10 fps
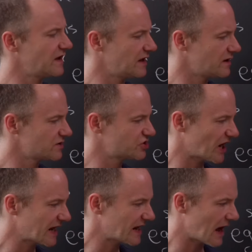then
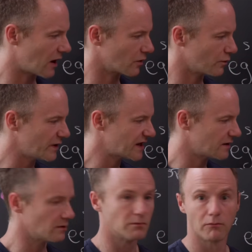check it out. We
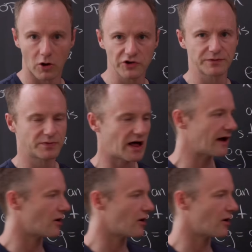can multiply